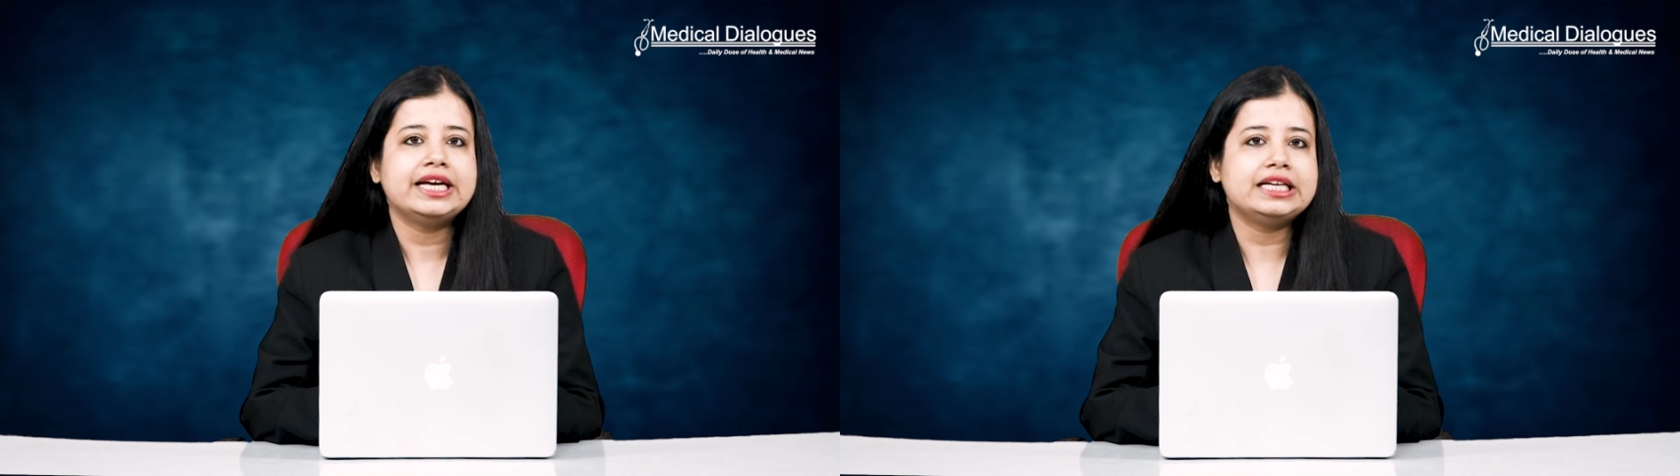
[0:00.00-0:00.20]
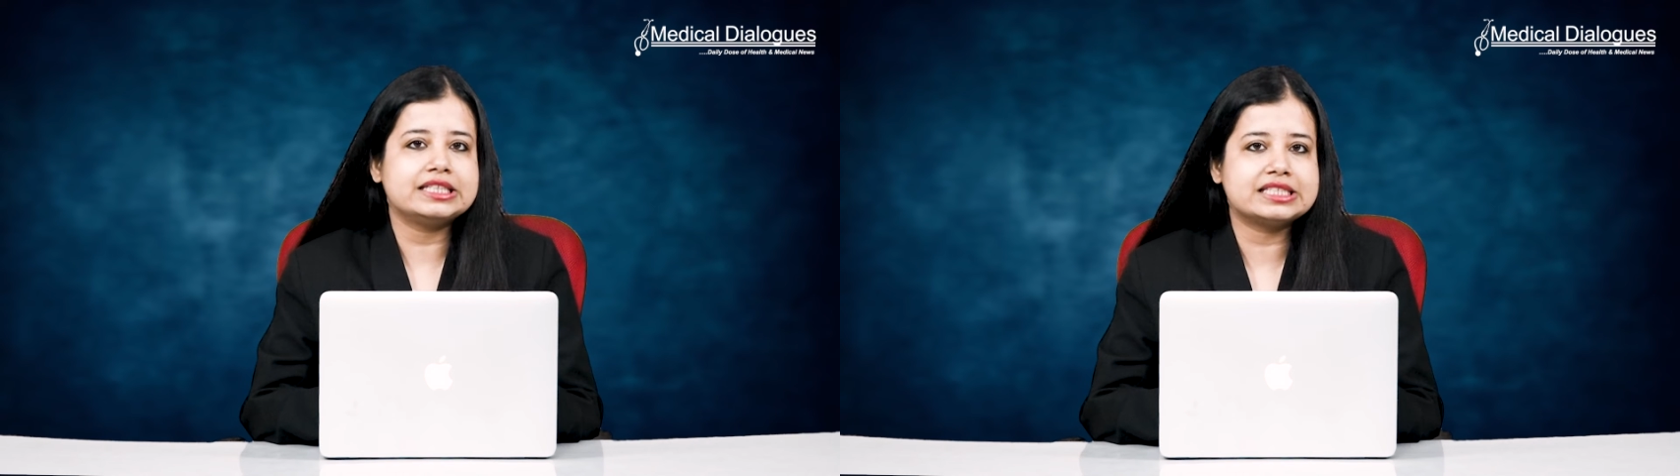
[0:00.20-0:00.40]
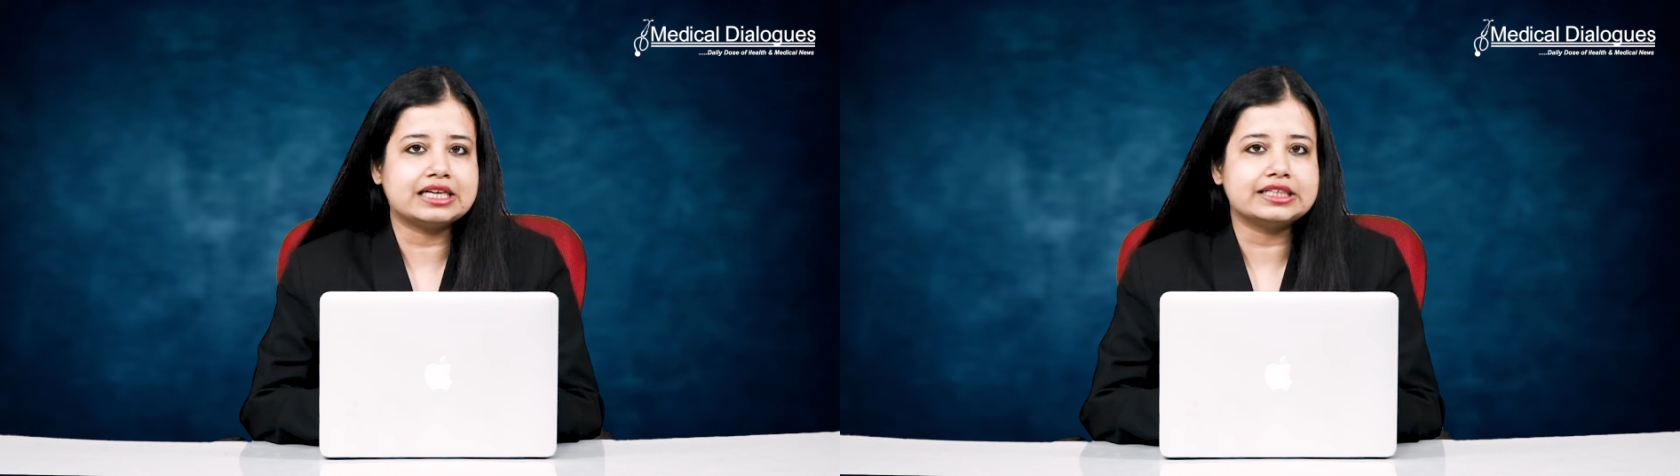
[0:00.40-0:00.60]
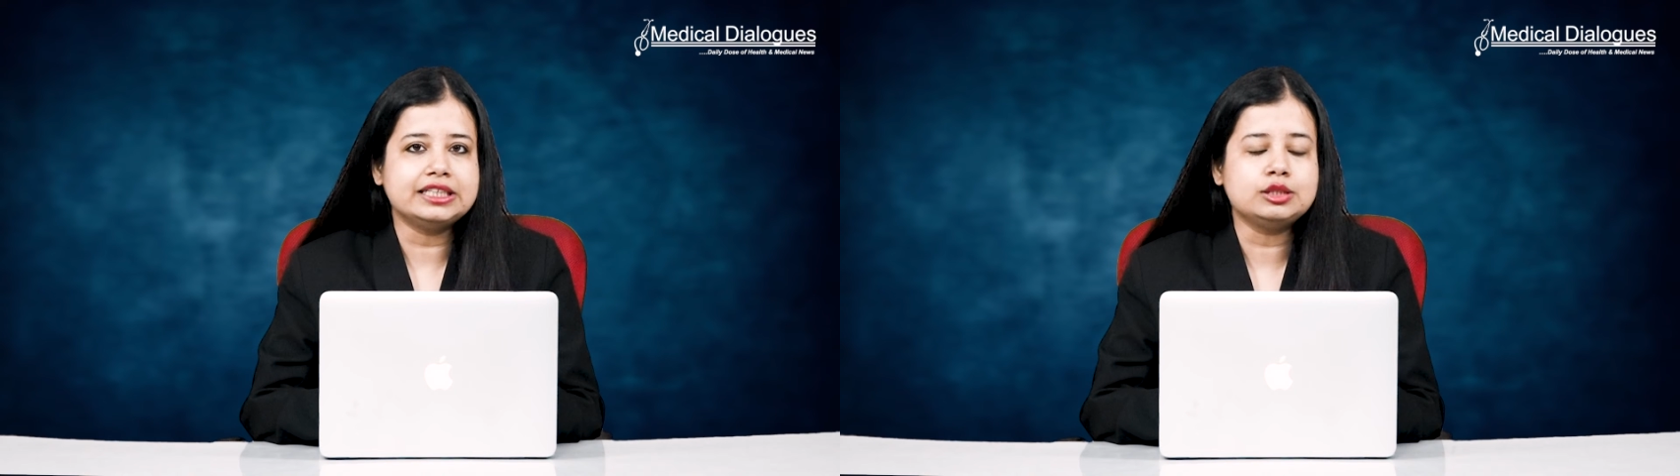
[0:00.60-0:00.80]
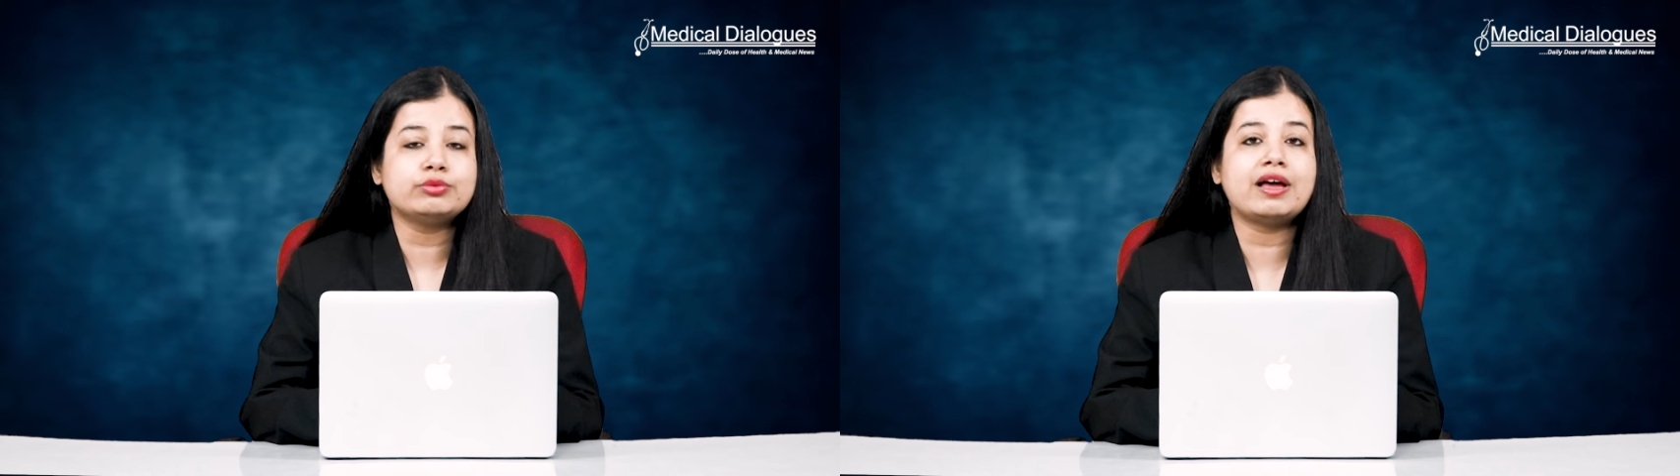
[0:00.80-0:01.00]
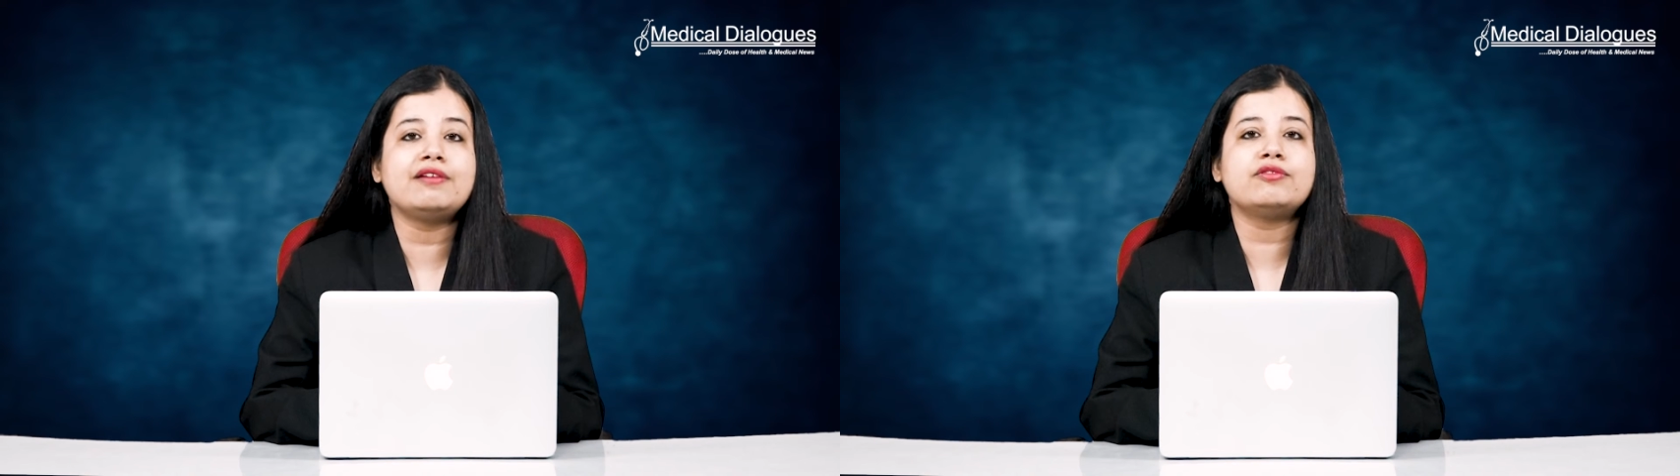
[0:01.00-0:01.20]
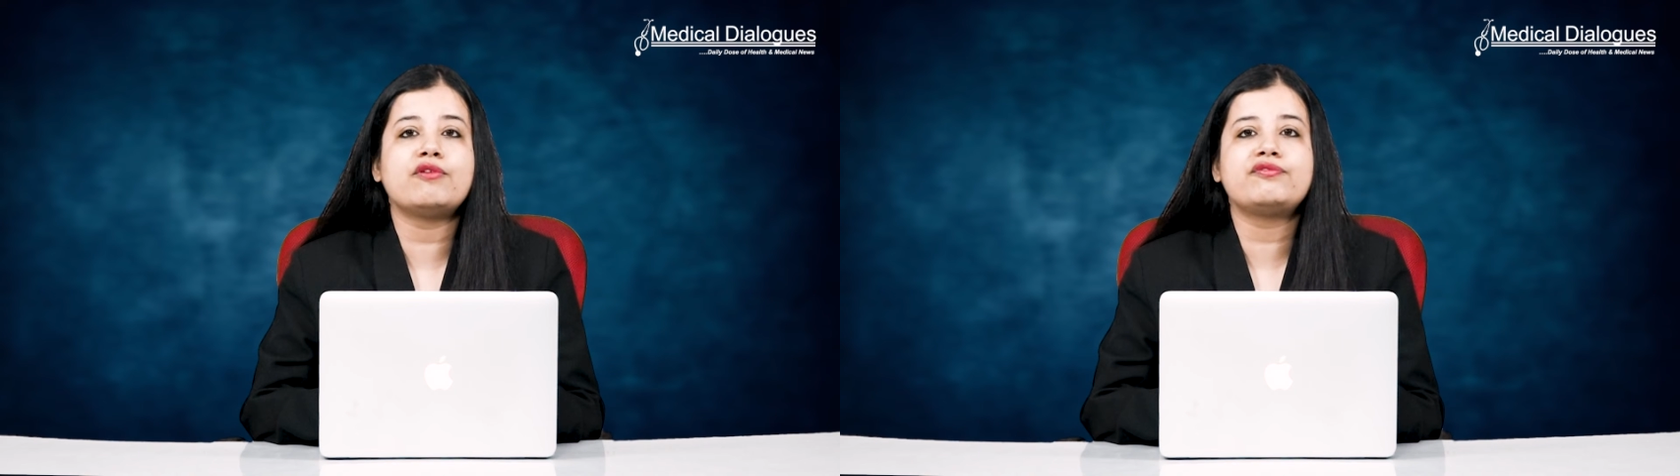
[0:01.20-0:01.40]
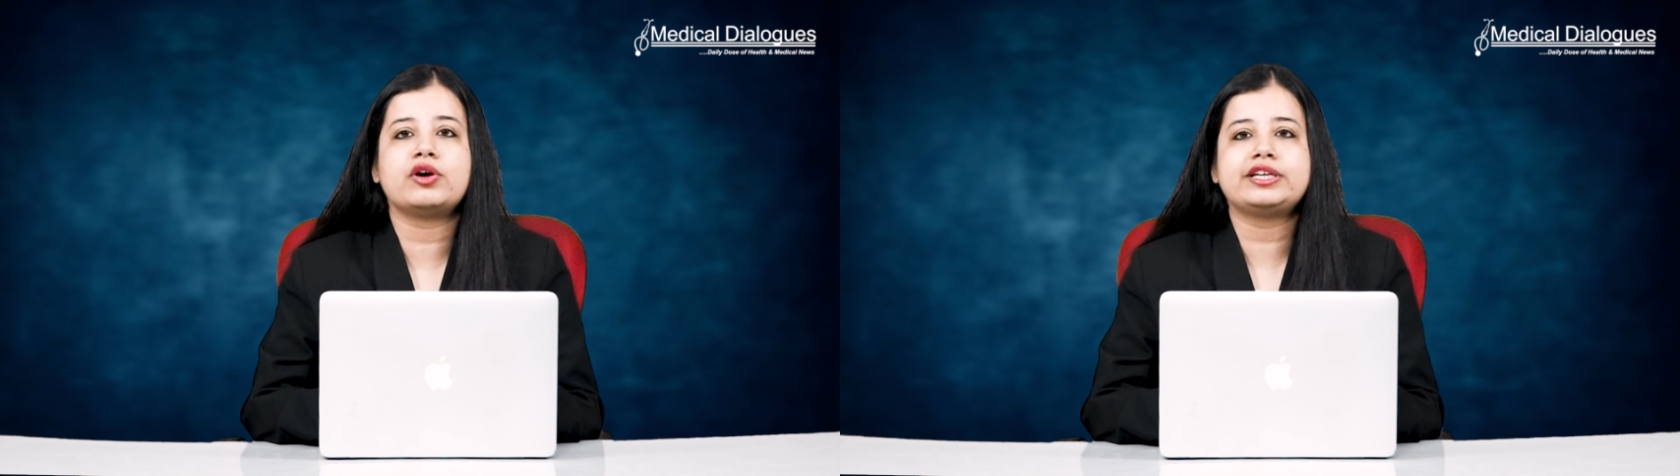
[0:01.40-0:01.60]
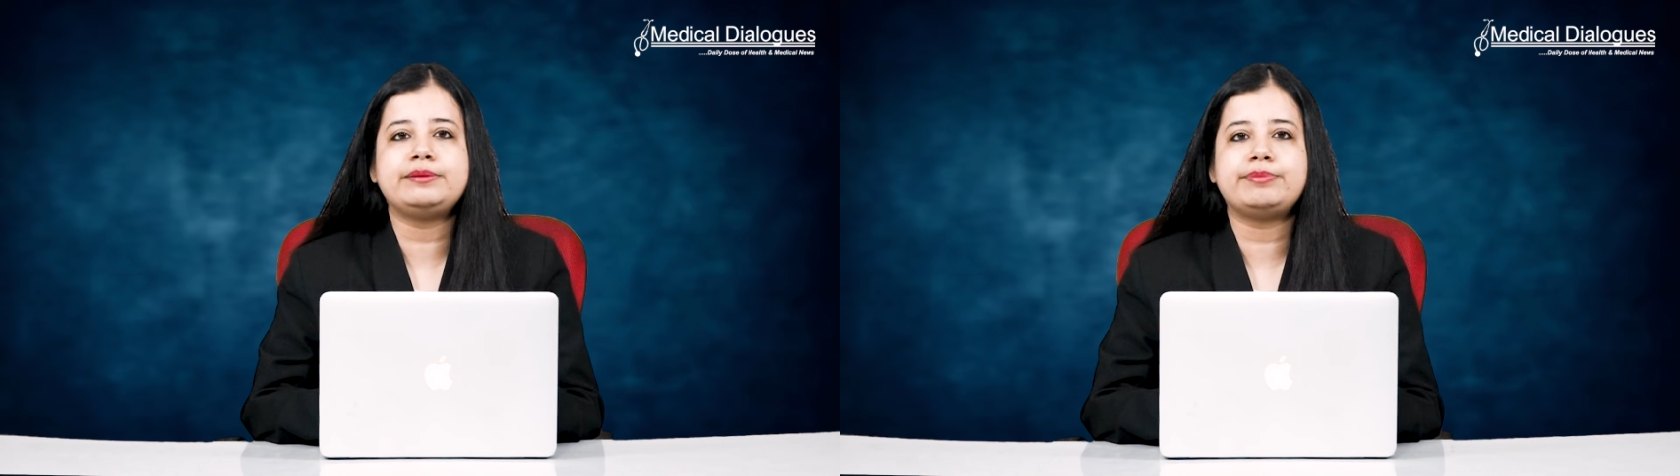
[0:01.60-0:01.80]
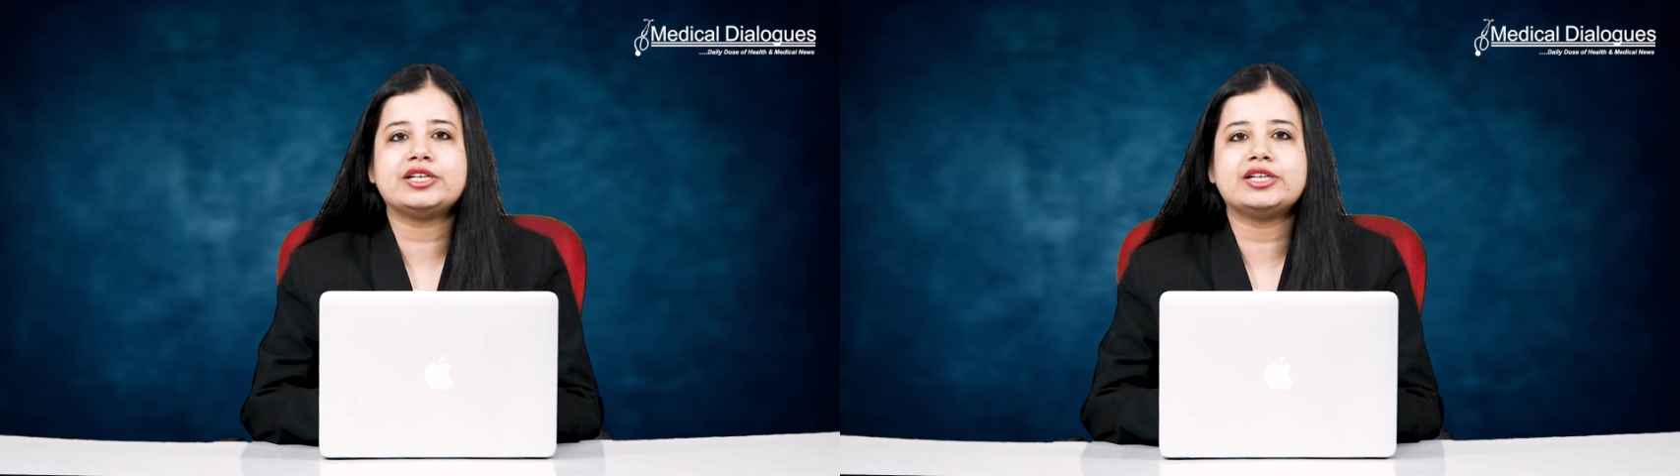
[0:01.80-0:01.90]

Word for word: In the study, 12 of 14